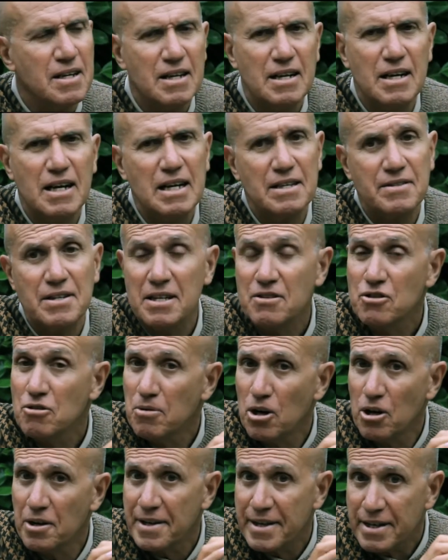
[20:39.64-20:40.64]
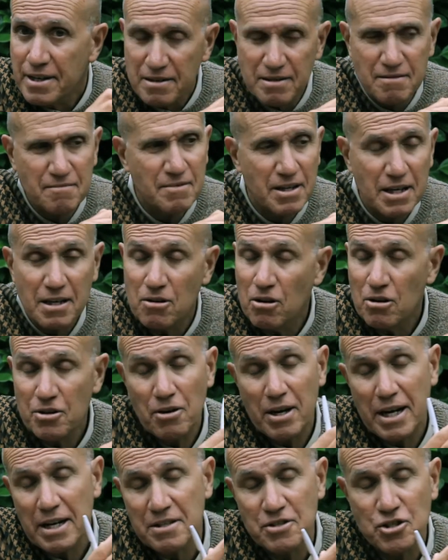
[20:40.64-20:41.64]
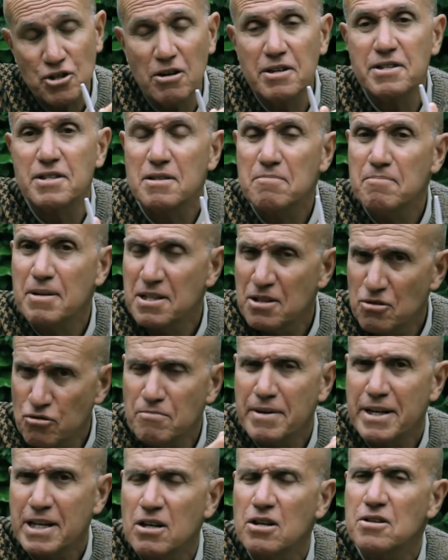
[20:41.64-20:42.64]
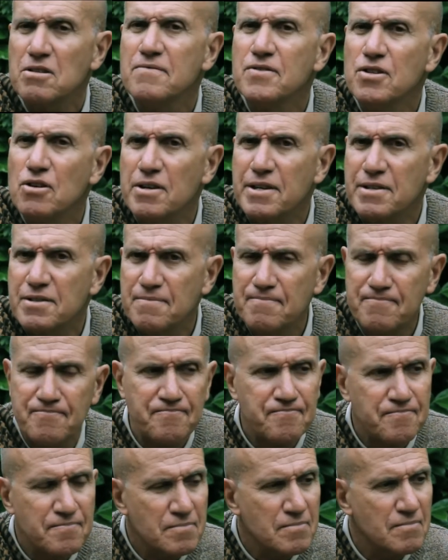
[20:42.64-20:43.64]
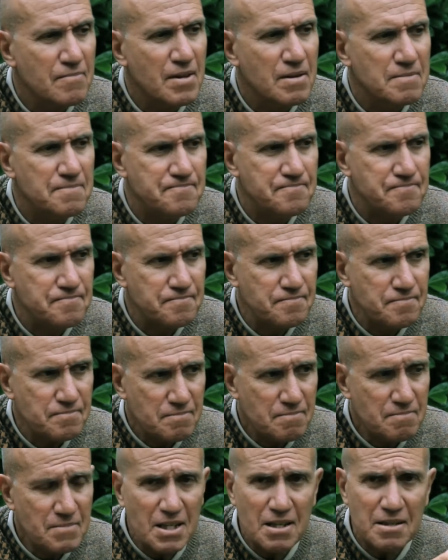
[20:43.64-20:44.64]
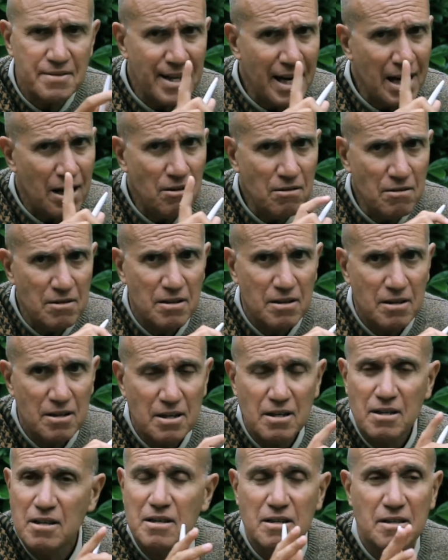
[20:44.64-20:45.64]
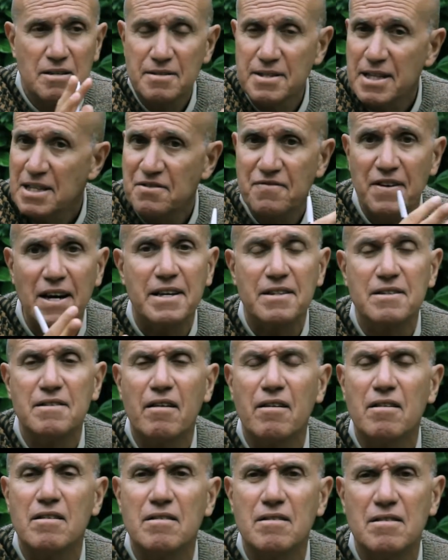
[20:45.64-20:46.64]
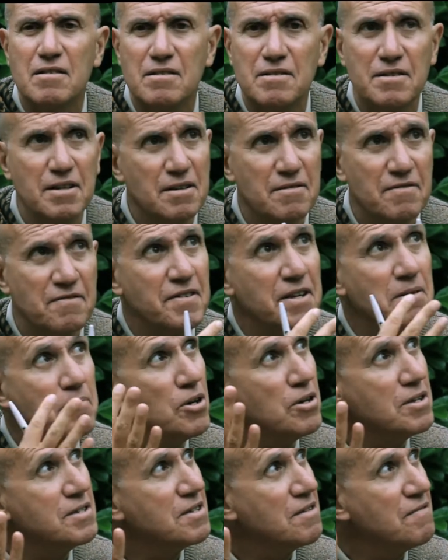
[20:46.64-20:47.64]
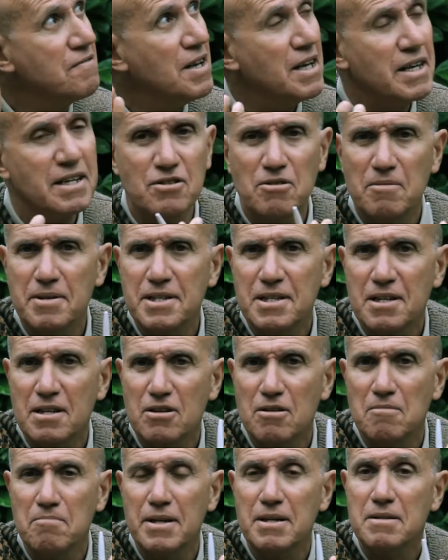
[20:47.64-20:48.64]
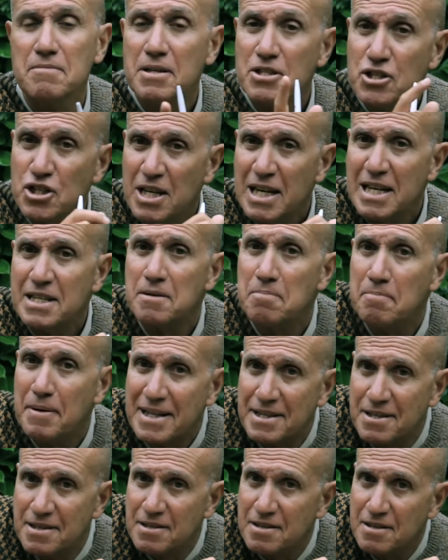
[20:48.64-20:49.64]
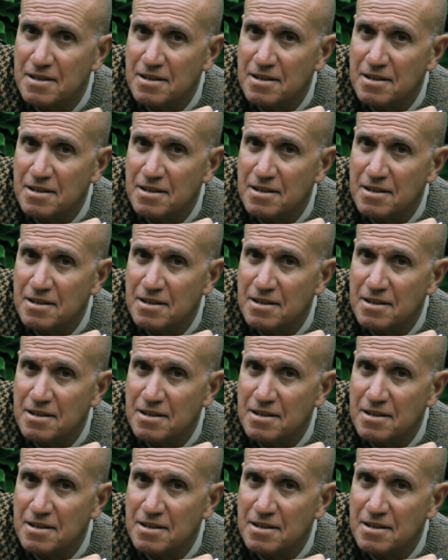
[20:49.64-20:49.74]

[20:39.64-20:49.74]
and in the morning, it, eh, although I enjoyed it, but they do make a lot of noise. Now, that's fine. The free birds are flying, nobody can complain. But she had a pet.